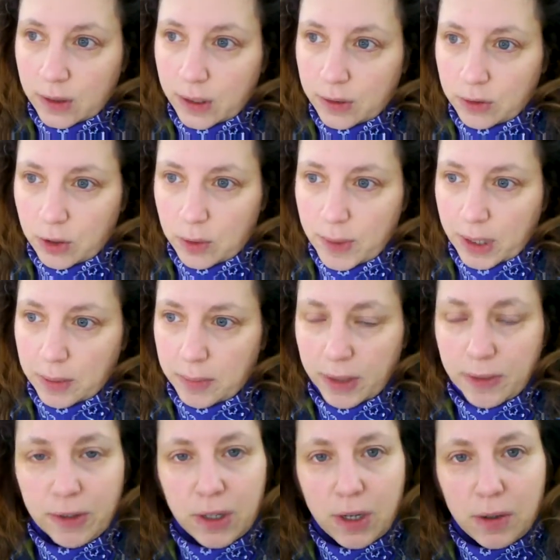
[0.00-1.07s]
don't know, about a
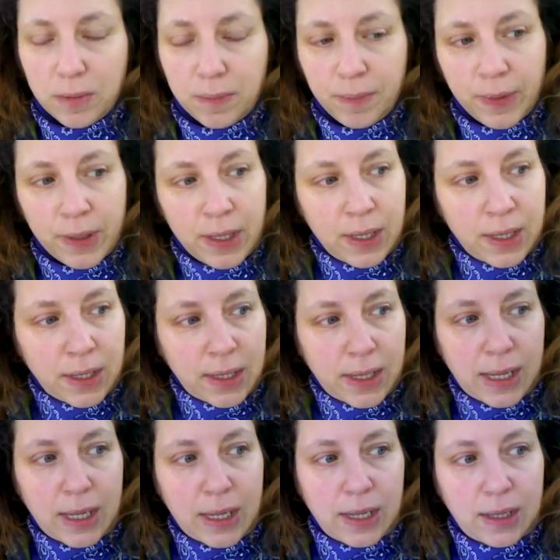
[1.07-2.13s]
month ago,
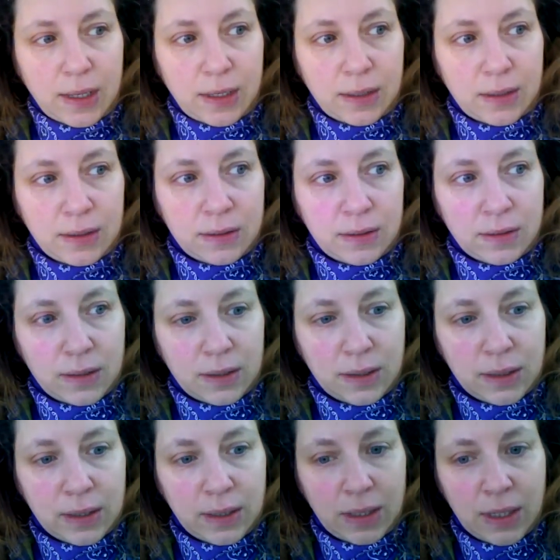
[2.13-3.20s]
and
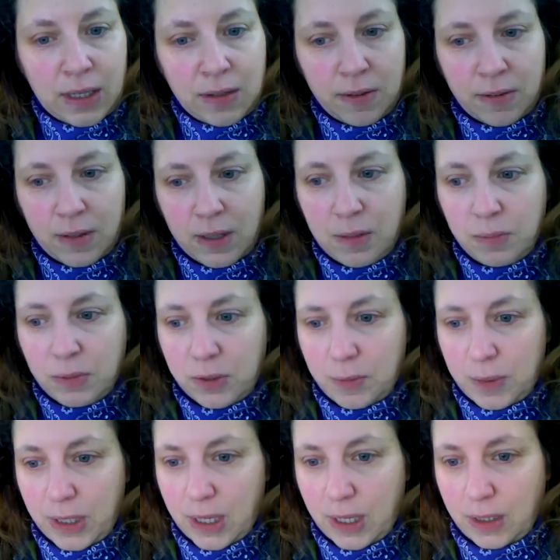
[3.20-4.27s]
he seemed to
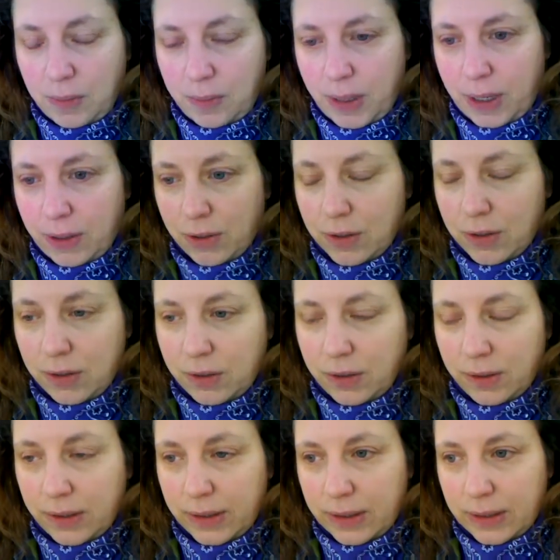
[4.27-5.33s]
be getting better.
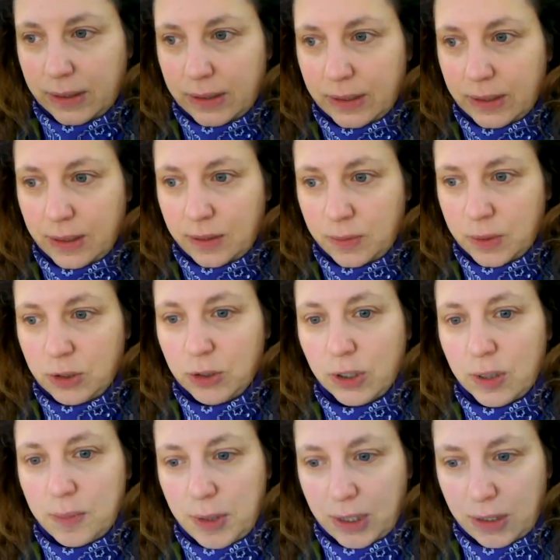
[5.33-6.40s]
We
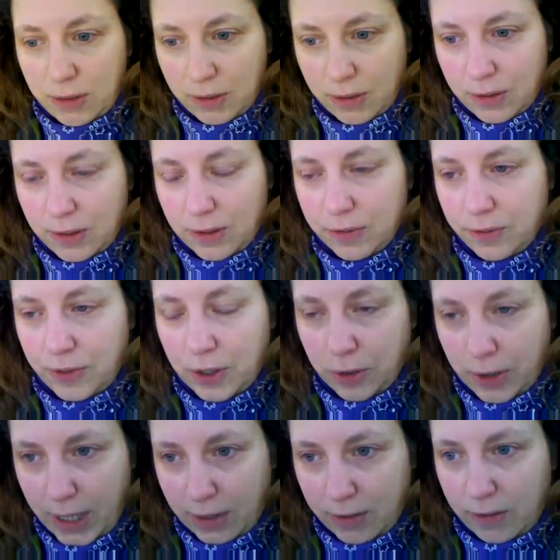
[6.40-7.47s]
took him into the
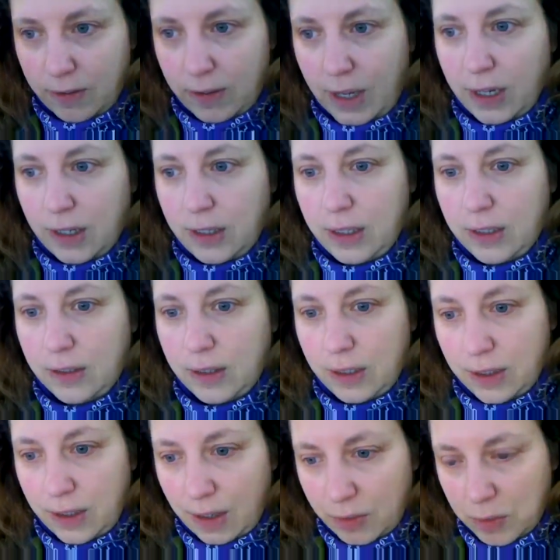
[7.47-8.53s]
Feral Cat Society, and
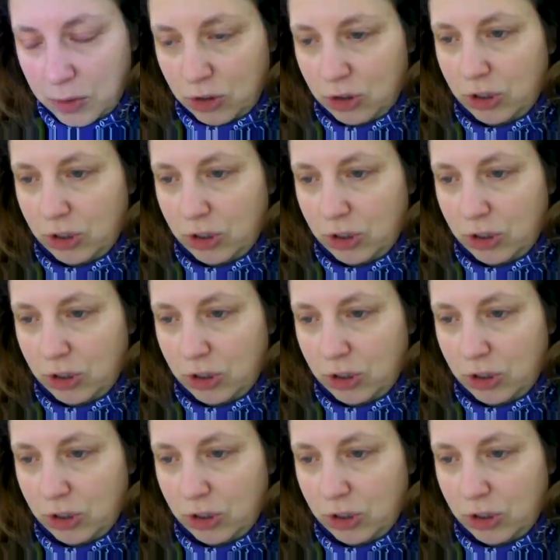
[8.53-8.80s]
they gave him his